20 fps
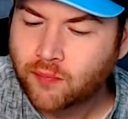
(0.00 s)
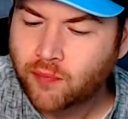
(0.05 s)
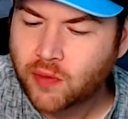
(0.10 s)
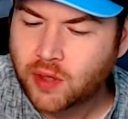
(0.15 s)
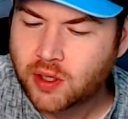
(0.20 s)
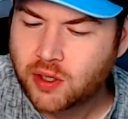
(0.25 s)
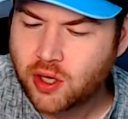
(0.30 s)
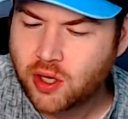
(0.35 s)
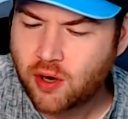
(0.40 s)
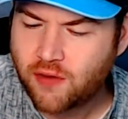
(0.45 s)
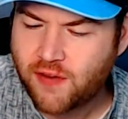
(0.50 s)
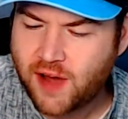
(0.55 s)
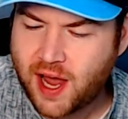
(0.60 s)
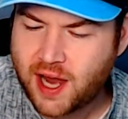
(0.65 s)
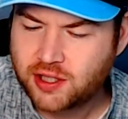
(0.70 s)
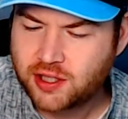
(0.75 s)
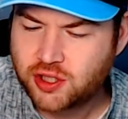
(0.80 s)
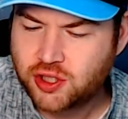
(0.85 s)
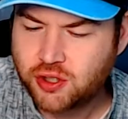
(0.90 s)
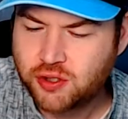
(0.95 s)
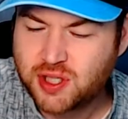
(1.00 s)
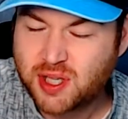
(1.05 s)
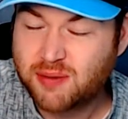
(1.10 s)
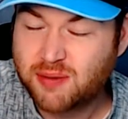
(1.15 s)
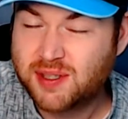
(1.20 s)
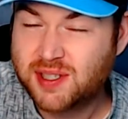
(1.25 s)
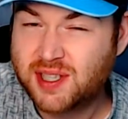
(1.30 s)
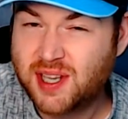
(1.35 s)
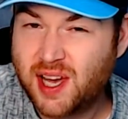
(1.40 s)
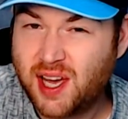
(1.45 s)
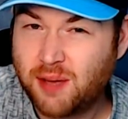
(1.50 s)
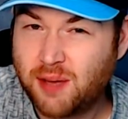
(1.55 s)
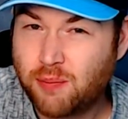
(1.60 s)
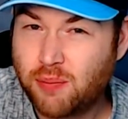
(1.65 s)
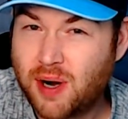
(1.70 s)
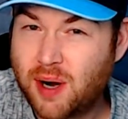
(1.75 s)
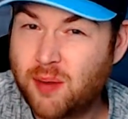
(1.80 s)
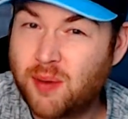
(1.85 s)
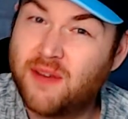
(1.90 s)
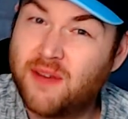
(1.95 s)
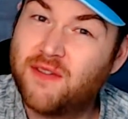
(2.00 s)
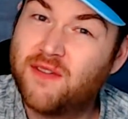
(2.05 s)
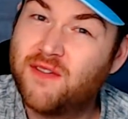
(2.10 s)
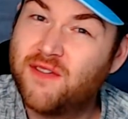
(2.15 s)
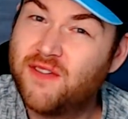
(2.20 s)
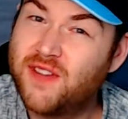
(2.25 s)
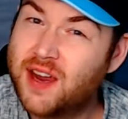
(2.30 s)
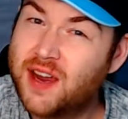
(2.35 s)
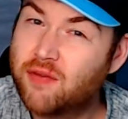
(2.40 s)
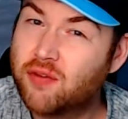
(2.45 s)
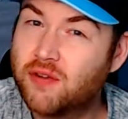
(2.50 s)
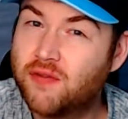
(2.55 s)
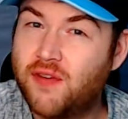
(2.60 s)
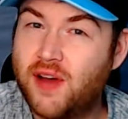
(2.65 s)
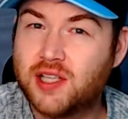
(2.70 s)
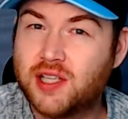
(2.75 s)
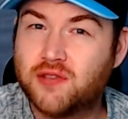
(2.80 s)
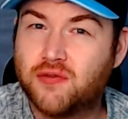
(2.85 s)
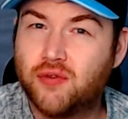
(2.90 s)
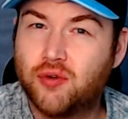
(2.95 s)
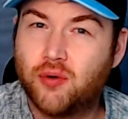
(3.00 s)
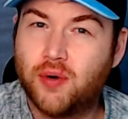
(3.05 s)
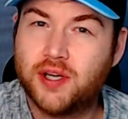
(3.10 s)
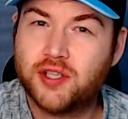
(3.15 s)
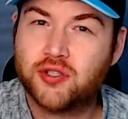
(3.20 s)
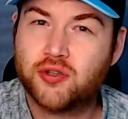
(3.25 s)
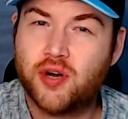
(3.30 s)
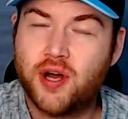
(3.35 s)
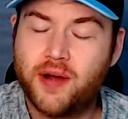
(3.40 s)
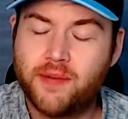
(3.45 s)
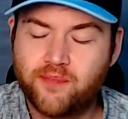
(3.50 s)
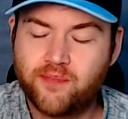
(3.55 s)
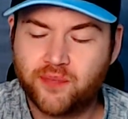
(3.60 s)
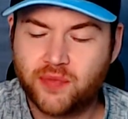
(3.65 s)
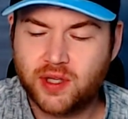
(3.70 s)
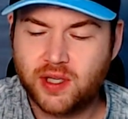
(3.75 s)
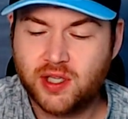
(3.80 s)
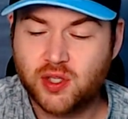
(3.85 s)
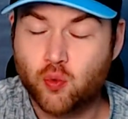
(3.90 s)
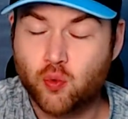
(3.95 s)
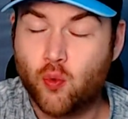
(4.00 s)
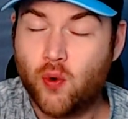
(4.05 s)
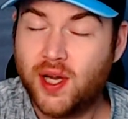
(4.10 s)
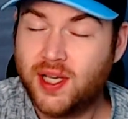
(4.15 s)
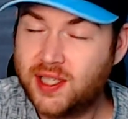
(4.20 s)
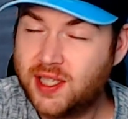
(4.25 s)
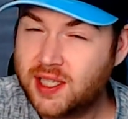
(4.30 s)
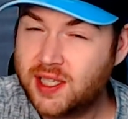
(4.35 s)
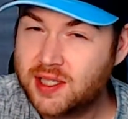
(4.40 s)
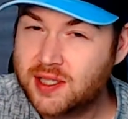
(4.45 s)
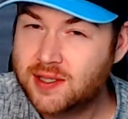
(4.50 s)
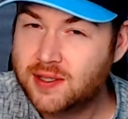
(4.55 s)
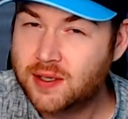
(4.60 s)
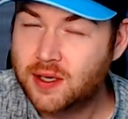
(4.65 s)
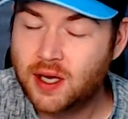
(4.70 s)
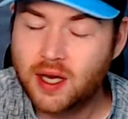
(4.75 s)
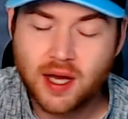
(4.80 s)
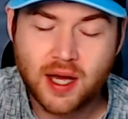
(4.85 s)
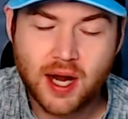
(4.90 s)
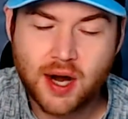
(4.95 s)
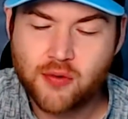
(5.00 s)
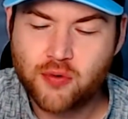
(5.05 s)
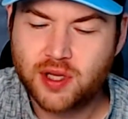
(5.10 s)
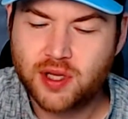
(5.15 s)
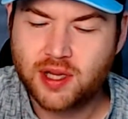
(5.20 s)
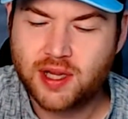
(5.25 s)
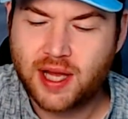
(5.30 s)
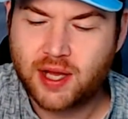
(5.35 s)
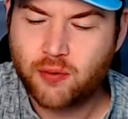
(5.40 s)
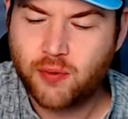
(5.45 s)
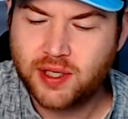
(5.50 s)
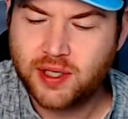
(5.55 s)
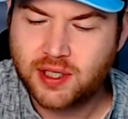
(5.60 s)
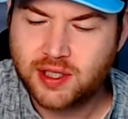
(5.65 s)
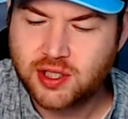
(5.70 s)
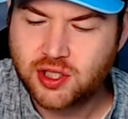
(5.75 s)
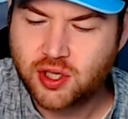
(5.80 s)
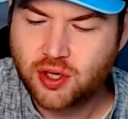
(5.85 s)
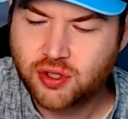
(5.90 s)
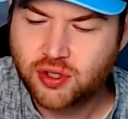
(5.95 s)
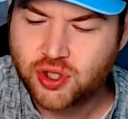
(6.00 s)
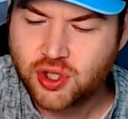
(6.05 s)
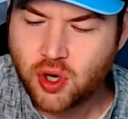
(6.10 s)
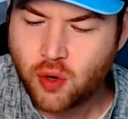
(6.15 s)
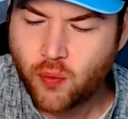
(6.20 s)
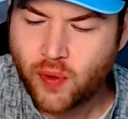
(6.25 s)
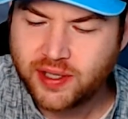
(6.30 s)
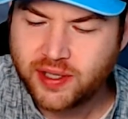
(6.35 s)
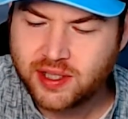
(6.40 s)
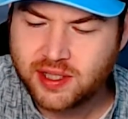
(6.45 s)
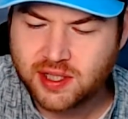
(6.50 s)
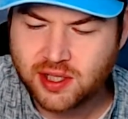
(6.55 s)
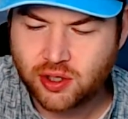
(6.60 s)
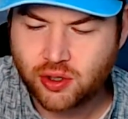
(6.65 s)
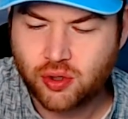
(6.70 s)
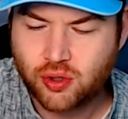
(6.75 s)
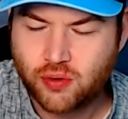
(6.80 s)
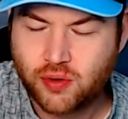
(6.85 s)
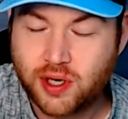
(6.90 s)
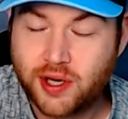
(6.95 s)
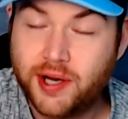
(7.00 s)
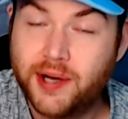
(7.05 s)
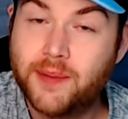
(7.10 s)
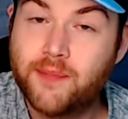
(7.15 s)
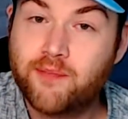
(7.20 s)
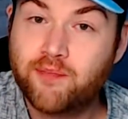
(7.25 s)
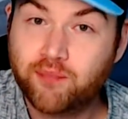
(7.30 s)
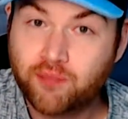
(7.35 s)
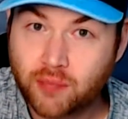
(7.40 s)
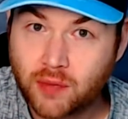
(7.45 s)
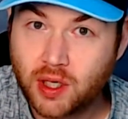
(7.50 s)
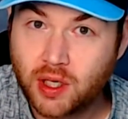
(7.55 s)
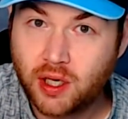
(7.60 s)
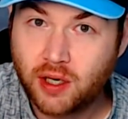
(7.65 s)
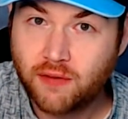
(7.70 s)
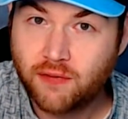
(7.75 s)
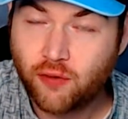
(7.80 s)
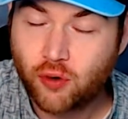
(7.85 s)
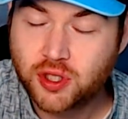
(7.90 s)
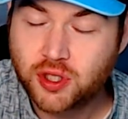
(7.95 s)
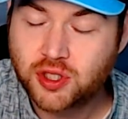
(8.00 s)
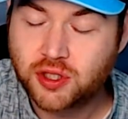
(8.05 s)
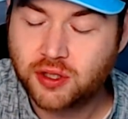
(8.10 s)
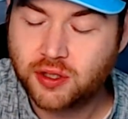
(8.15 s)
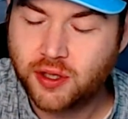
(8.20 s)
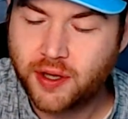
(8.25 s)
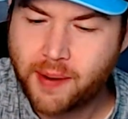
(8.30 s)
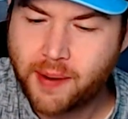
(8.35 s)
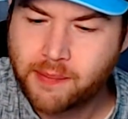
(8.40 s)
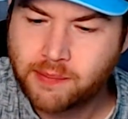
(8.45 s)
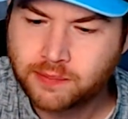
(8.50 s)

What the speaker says: Though if I had to choose, I would say probably my favorite fast food restaurant is Wendy's. I really like Wendy's. So there's no Wendy's in Korea, unfortunately.